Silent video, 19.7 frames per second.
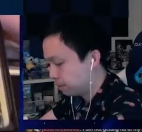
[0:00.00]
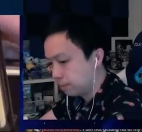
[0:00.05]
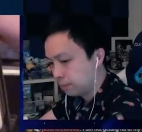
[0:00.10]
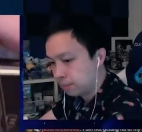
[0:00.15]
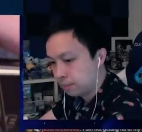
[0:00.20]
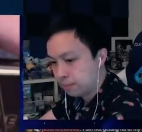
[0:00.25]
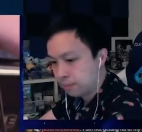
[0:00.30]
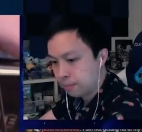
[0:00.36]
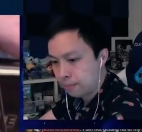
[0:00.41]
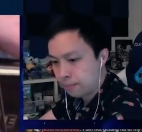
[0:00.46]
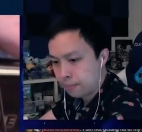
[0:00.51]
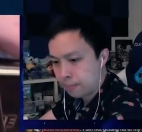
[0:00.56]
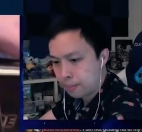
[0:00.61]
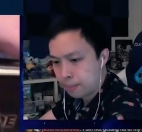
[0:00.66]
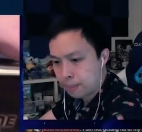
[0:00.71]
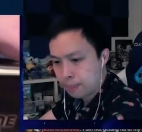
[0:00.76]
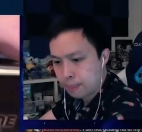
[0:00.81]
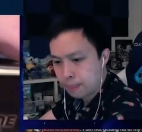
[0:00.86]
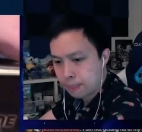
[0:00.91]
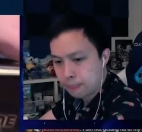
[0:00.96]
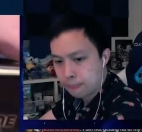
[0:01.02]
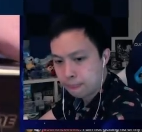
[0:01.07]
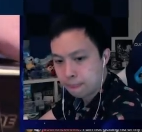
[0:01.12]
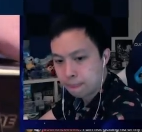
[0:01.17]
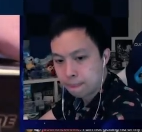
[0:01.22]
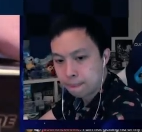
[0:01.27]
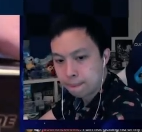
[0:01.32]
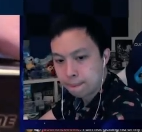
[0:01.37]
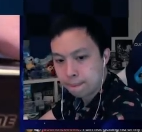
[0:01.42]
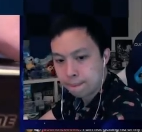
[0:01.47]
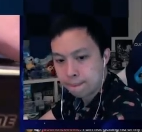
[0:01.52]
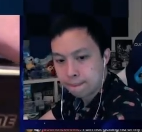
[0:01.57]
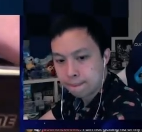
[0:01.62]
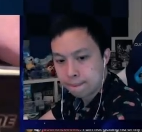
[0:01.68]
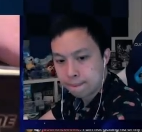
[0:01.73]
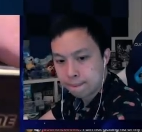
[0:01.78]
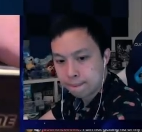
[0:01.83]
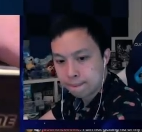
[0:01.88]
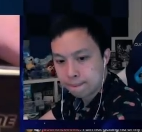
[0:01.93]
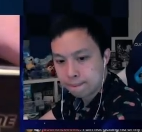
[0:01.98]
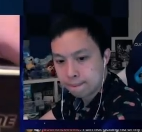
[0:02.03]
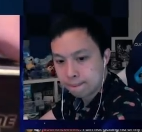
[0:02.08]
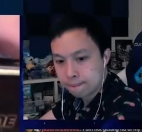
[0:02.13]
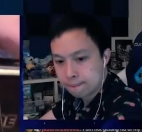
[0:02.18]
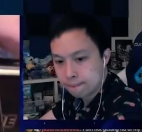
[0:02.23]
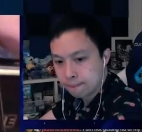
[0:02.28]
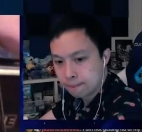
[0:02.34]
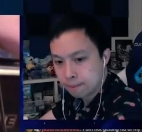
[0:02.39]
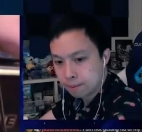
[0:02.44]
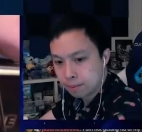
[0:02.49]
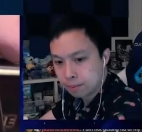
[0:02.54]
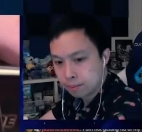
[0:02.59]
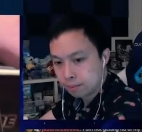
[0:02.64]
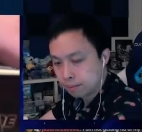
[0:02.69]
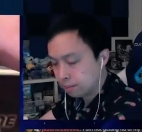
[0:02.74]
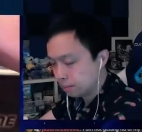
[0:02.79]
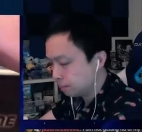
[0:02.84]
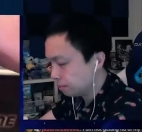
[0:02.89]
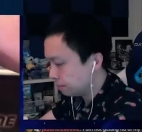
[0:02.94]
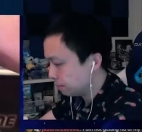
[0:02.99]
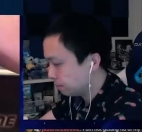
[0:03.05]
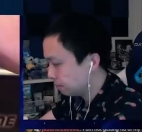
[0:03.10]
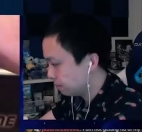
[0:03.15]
No one is speaking in this clip.